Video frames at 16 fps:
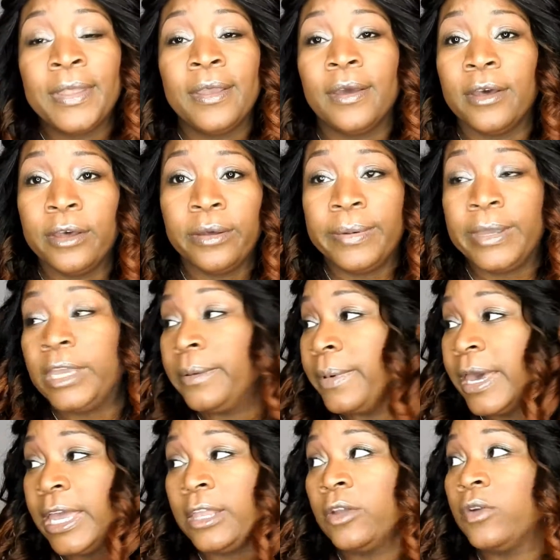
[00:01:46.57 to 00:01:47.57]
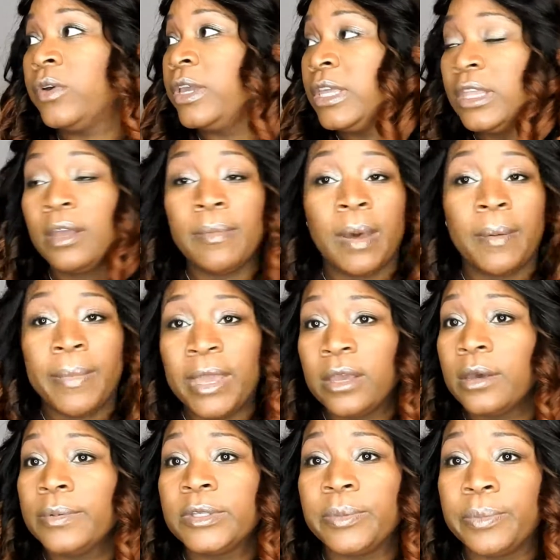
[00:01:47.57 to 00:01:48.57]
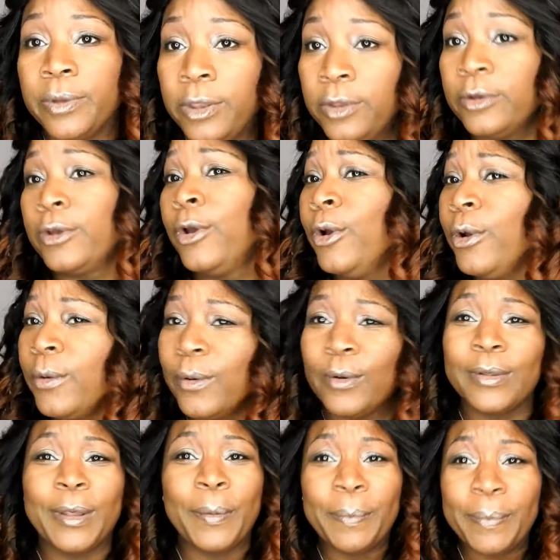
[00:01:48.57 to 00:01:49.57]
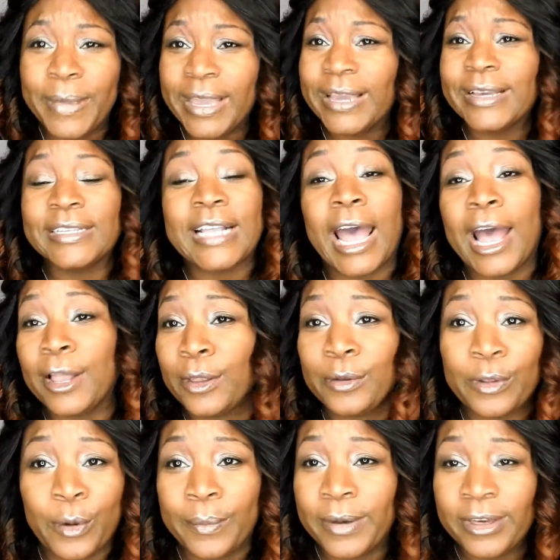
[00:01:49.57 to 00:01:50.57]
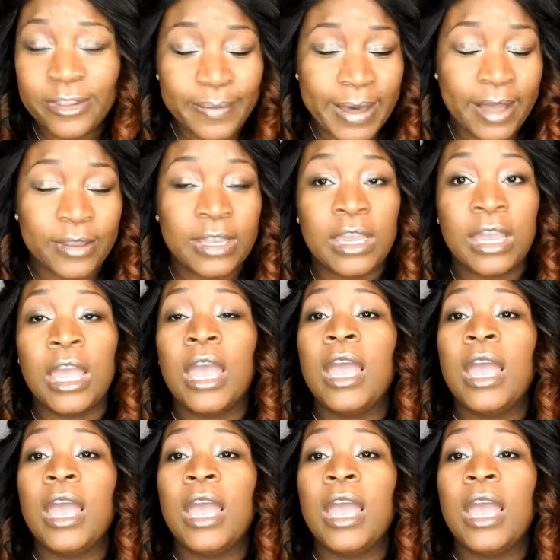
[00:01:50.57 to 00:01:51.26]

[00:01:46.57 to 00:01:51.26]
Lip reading: Anybody know anything about makeup is a beauty guru to me, because I don't know much about it.